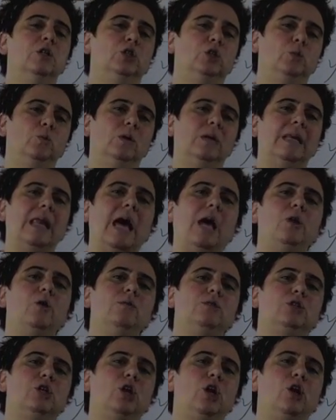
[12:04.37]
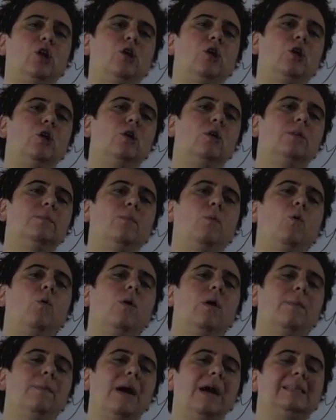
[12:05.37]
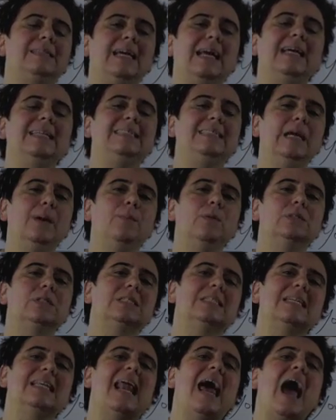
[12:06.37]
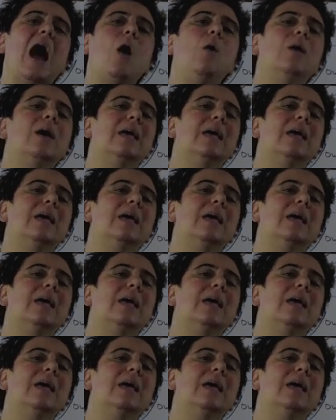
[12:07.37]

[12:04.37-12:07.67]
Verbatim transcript: to allow you to learn more about the ATM business and how